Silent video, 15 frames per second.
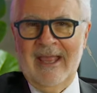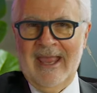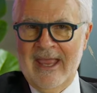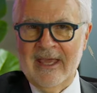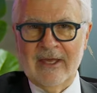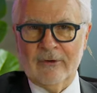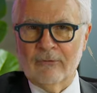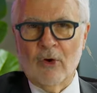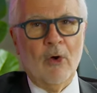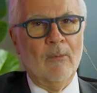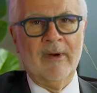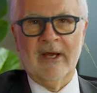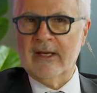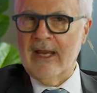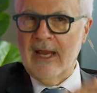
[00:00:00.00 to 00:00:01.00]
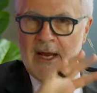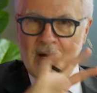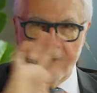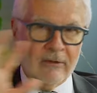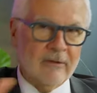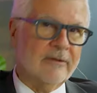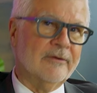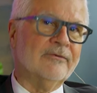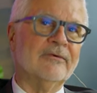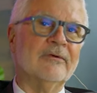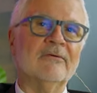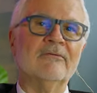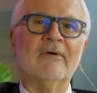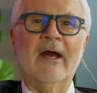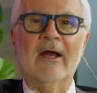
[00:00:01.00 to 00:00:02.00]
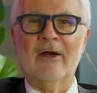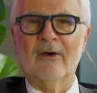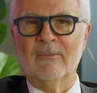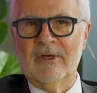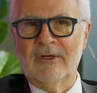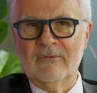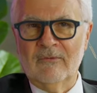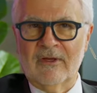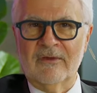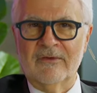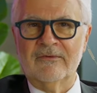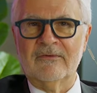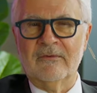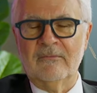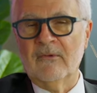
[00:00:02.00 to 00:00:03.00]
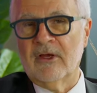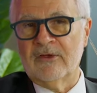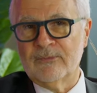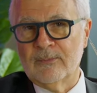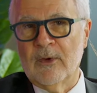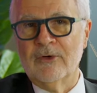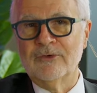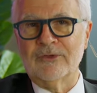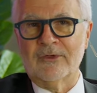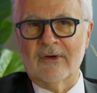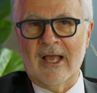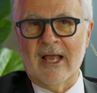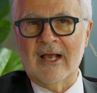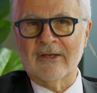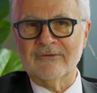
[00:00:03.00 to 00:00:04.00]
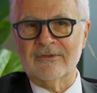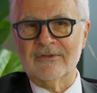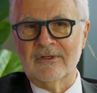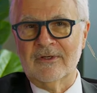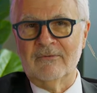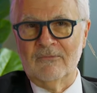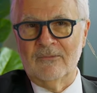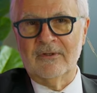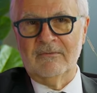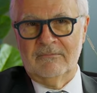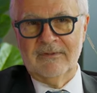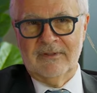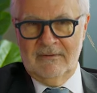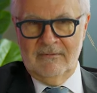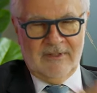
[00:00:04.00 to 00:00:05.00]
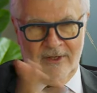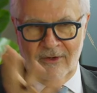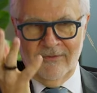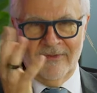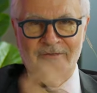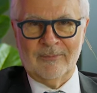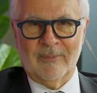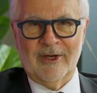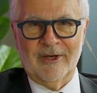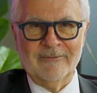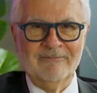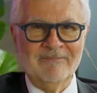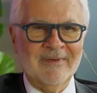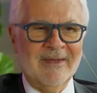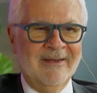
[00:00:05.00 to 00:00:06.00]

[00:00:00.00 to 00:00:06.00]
anaerobic, airless environment because exposure to oxygen would kill this bug,